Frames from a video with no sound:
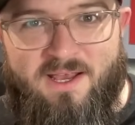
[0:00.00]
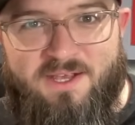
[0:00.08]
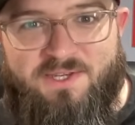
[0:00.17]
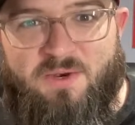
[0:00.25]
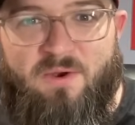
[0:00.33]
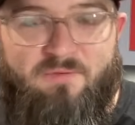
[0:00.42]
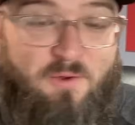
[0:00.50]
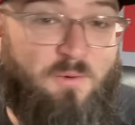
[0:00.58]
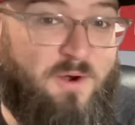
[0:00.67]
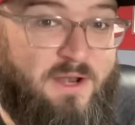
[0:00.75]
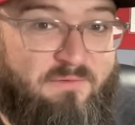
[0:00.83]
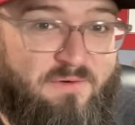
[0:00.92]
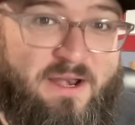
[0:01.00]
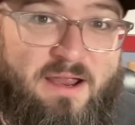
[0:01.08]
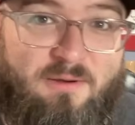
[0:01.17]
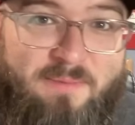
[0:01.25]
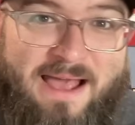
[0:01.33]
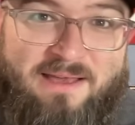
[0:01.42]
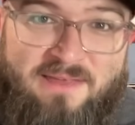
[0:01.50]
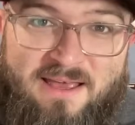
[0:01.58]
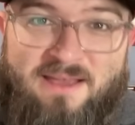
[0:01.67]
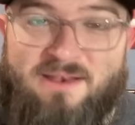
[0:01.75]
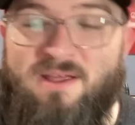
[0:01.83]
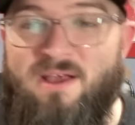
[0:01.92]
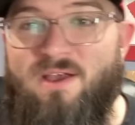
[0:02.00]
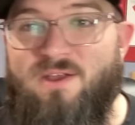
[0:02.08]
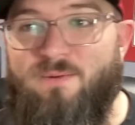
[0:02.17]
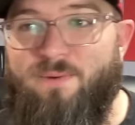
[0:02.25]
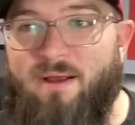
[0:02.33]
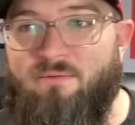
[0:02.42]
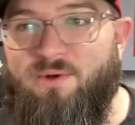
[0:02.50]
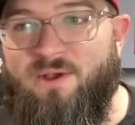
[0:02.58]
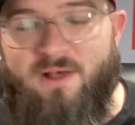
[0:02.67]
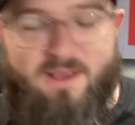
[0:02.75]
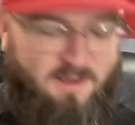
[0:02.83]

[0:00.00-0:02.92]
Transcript: So if you were an everydayer back then, you're probably like,